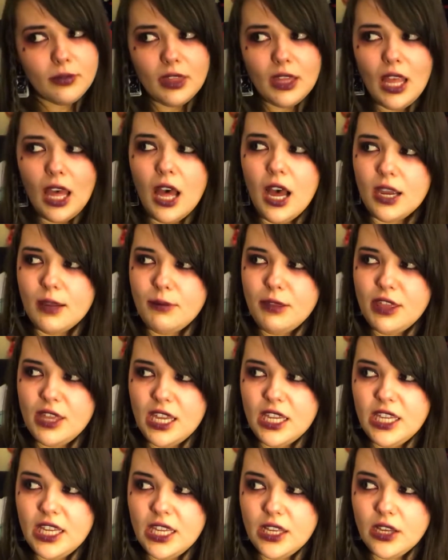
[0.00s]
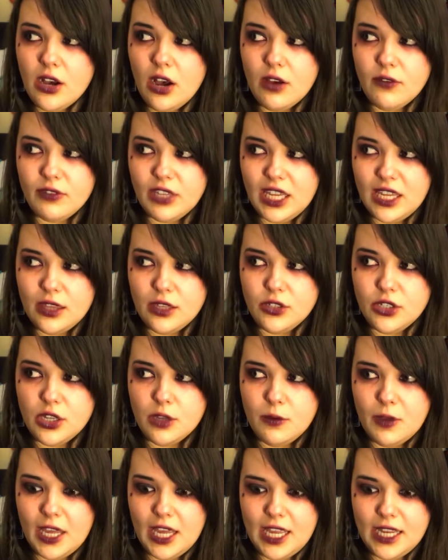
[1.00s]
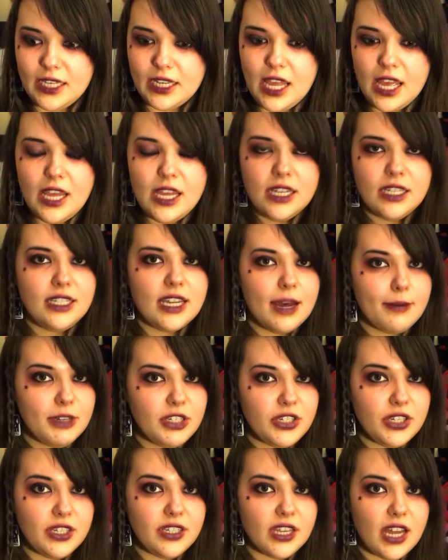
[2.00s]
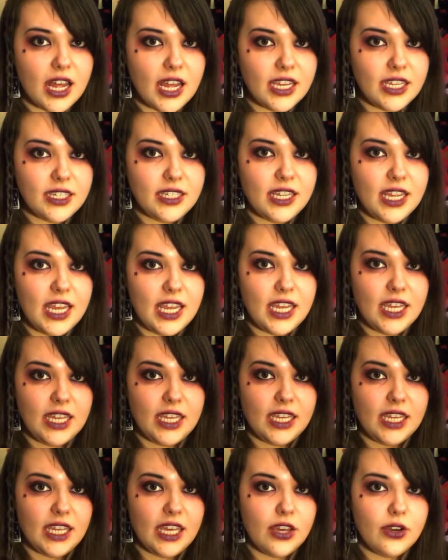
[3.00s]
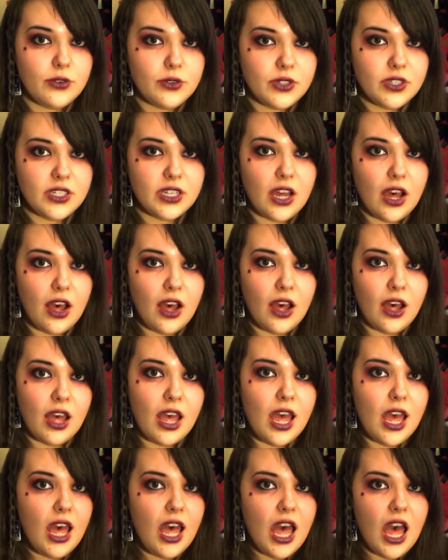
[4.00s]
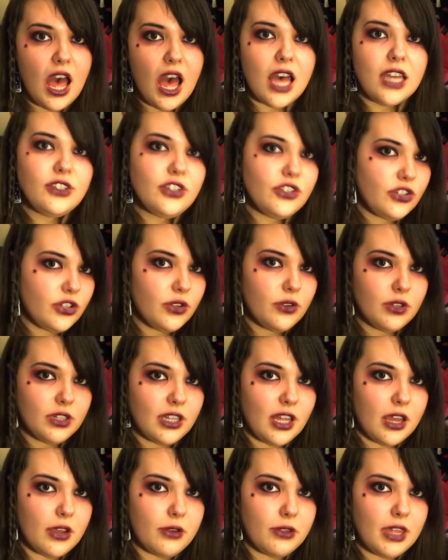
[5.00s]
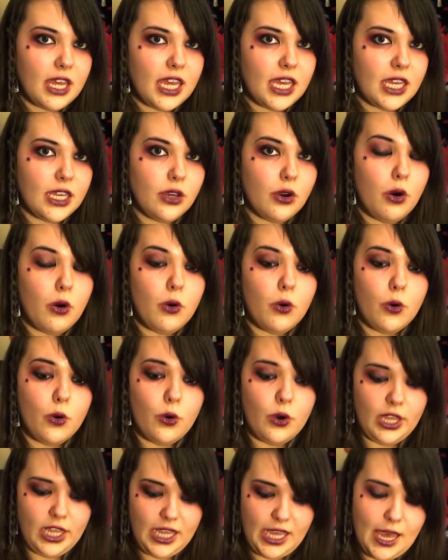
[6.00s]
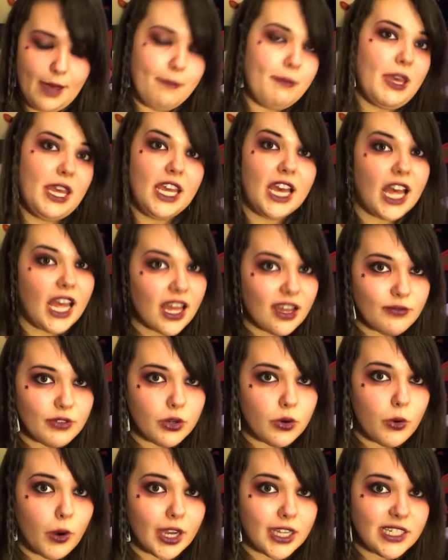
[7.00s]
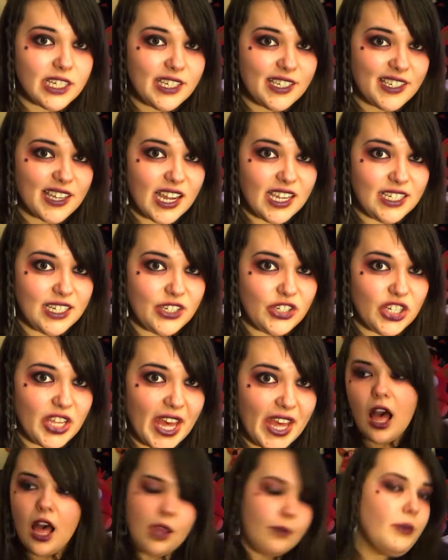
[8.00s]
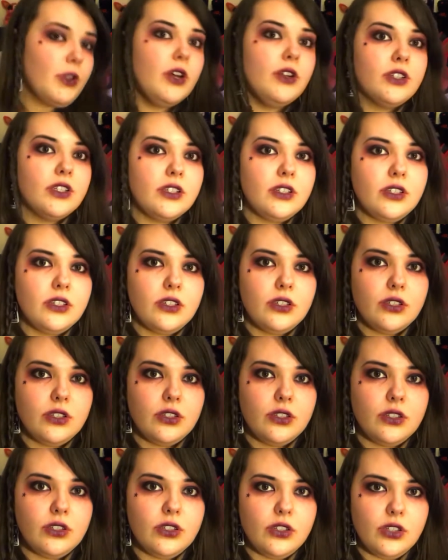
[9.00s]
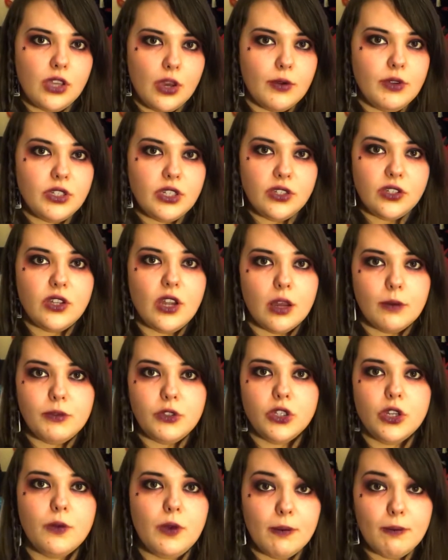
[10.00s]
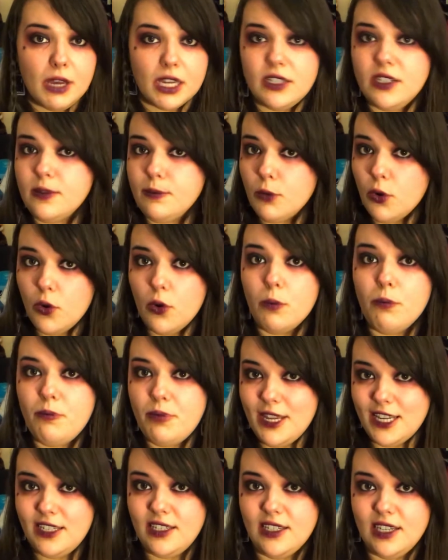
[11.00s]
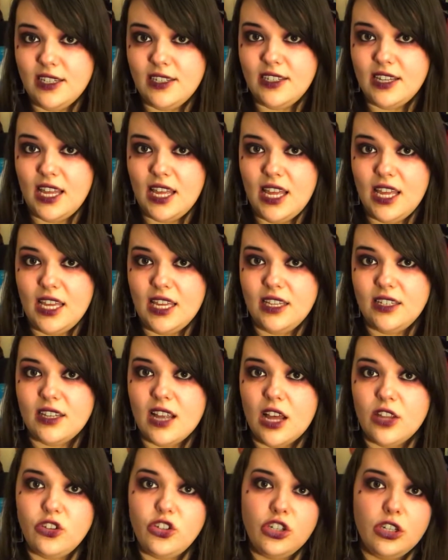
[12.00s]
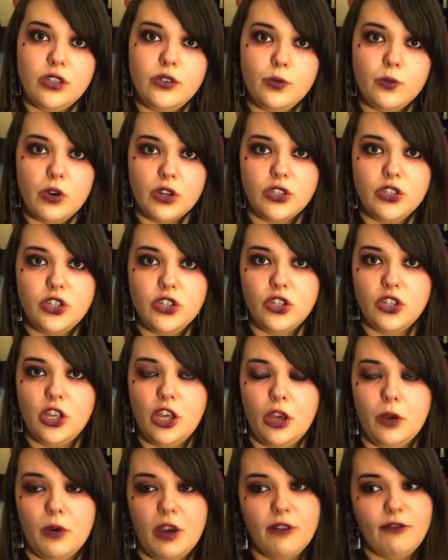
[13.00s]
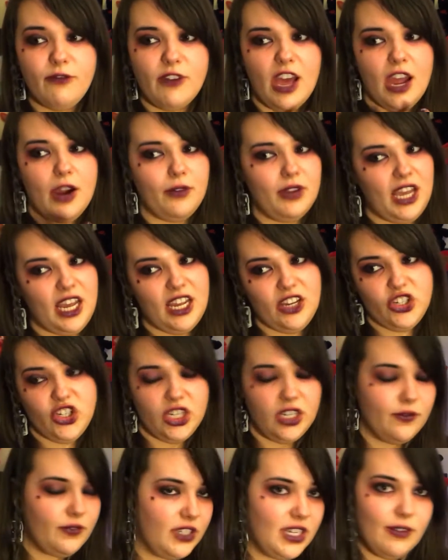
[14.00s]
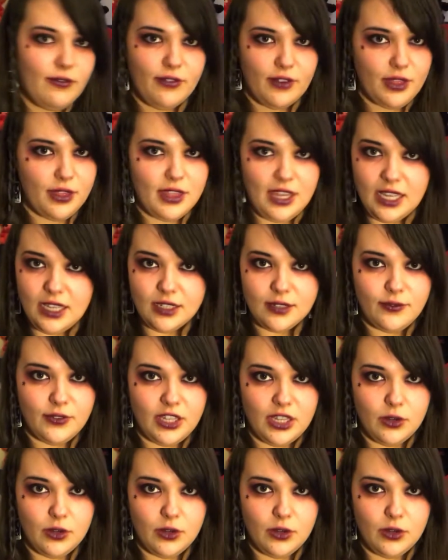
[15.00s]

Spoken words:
I'm thinking of either doing Damage Society, Killstar, Attitude Clothing or EMP. I haven't quite decided yet. I'm not going to stop doing my small businesses. I just want to do a variation of different things for you